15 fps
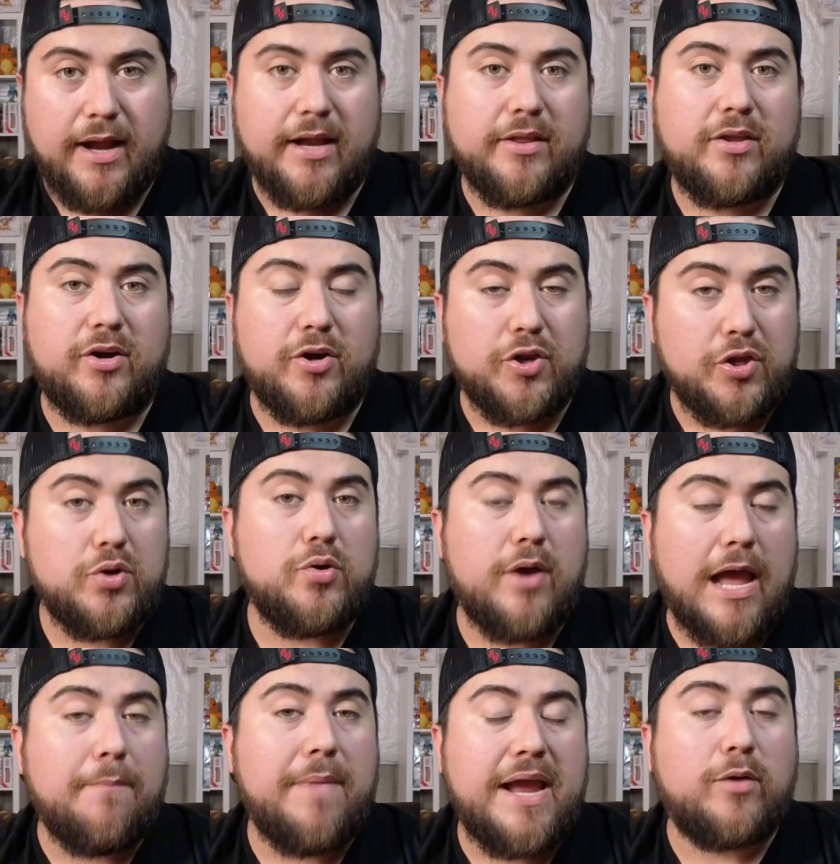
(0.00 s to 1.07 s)
their new
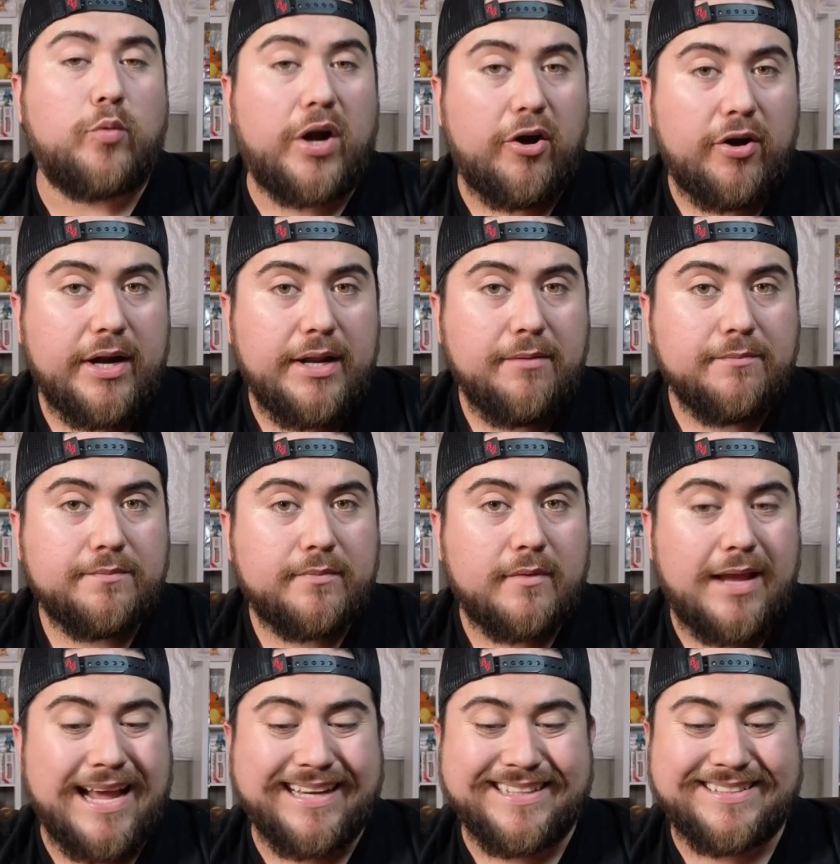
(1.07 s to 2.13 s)
MA rarity
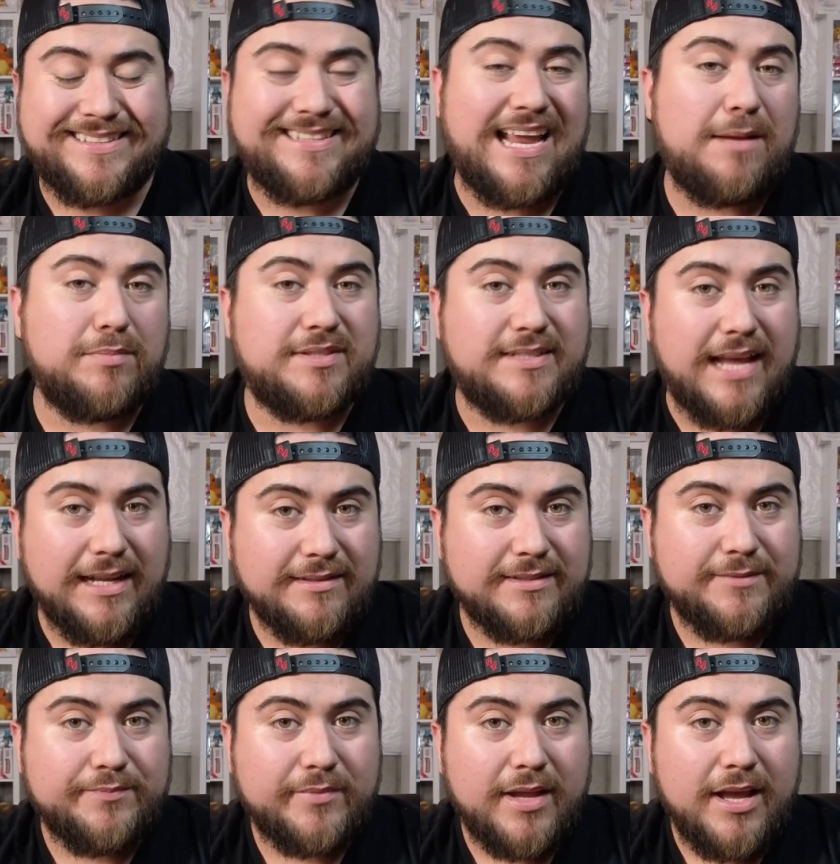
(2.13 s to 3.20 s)
in the same set,
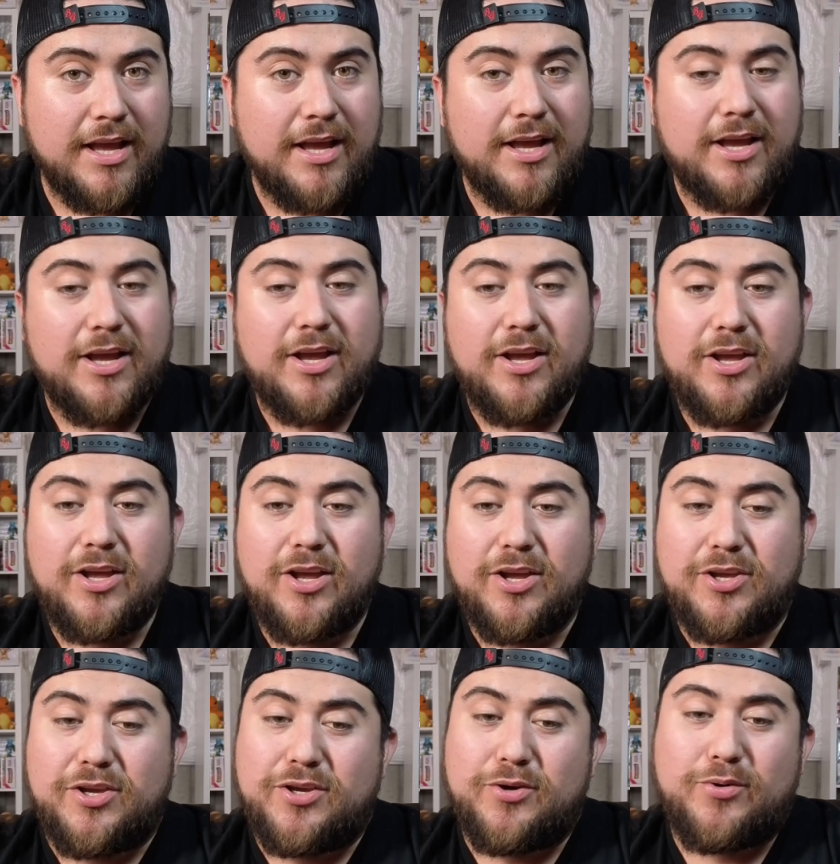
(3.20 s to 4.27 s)

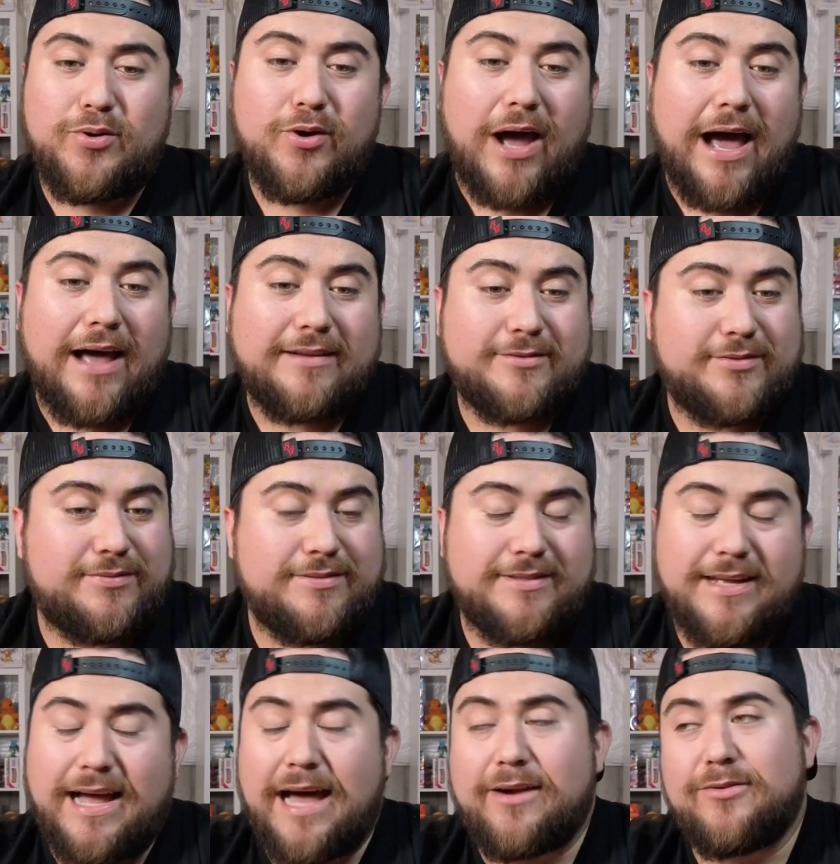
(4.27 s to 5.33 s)

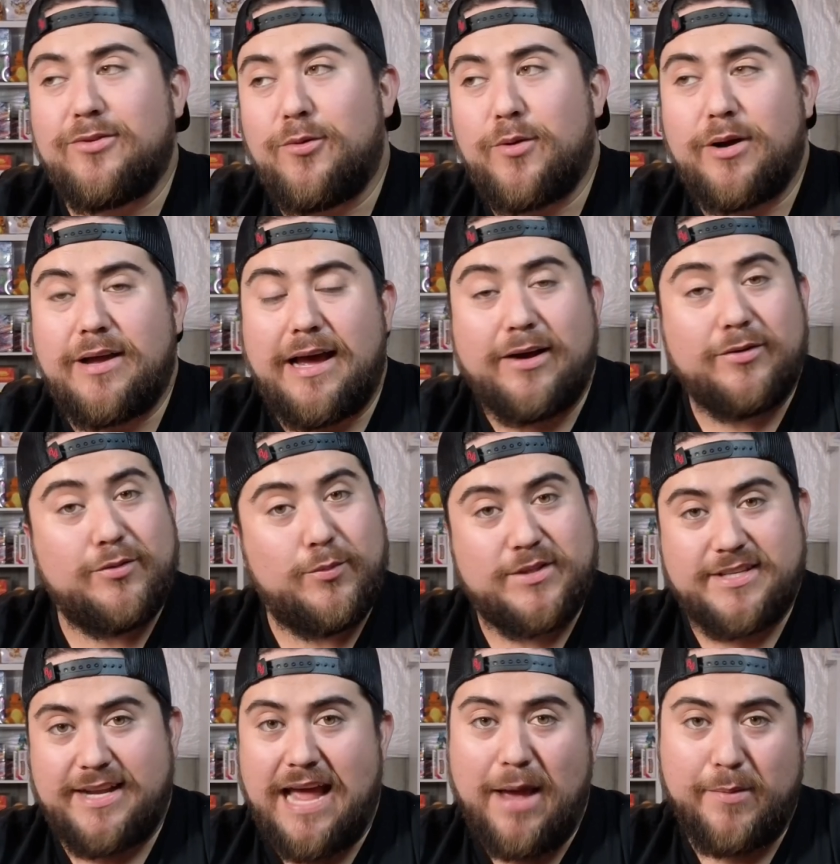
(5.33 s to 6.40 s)
I don't know what's
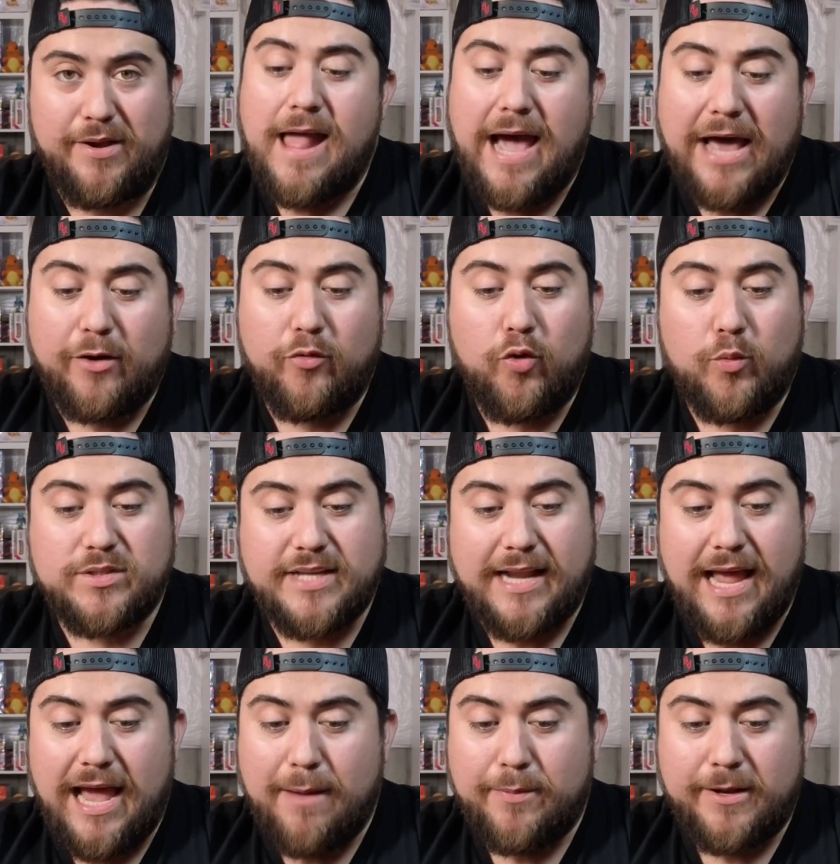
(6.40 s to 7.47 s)
gonna happen. I don't know what's gonna
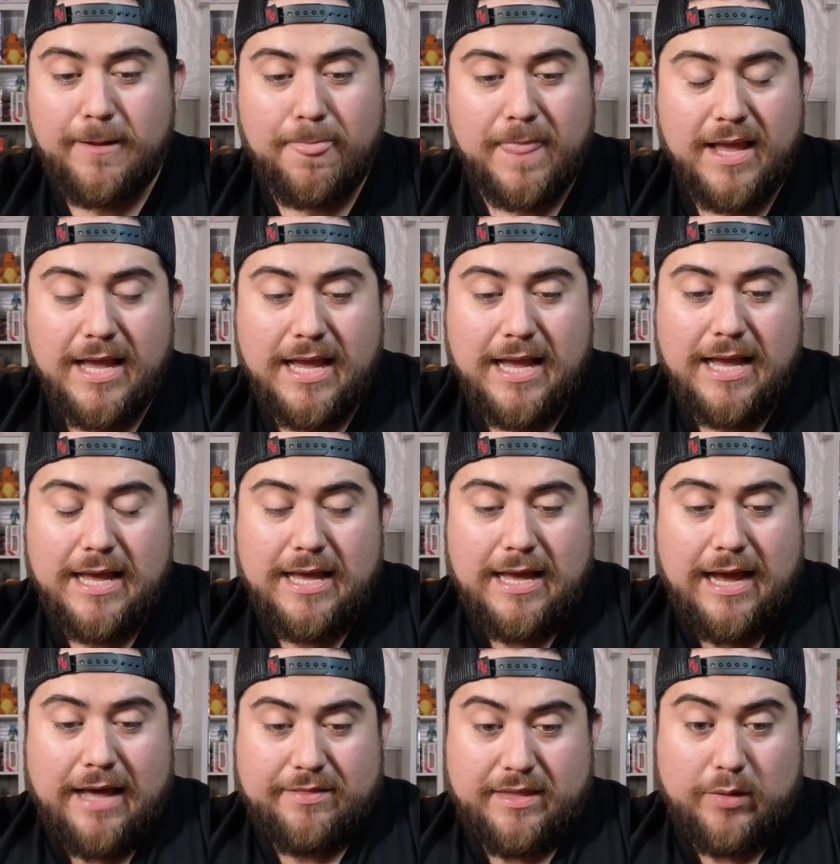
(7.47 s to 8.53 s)
happen.
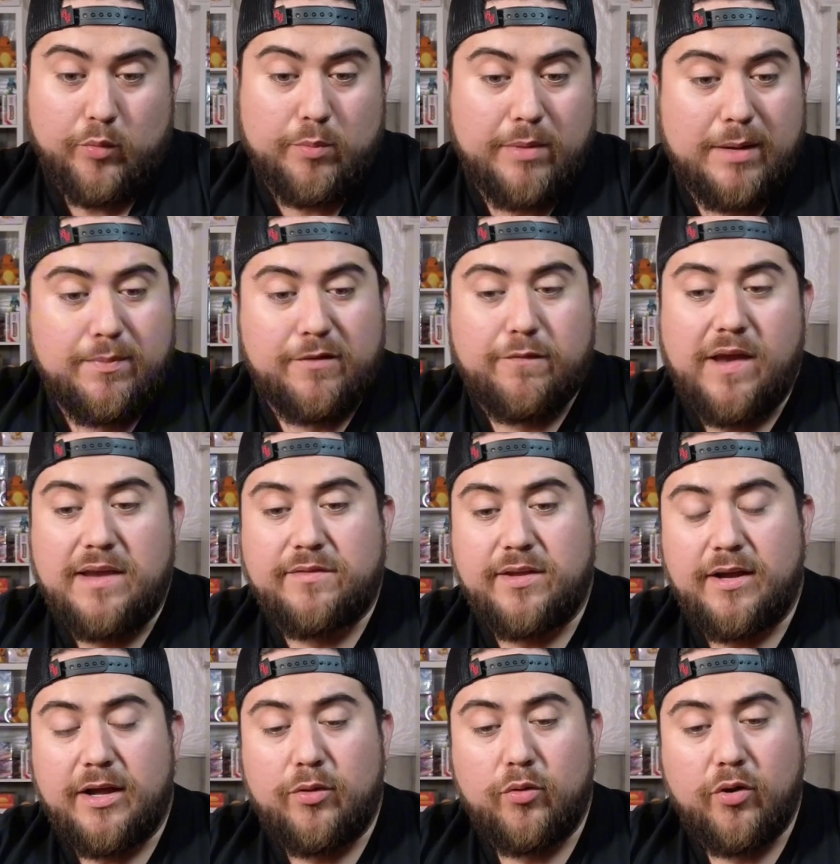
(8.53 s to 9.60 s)
I think we may be facing another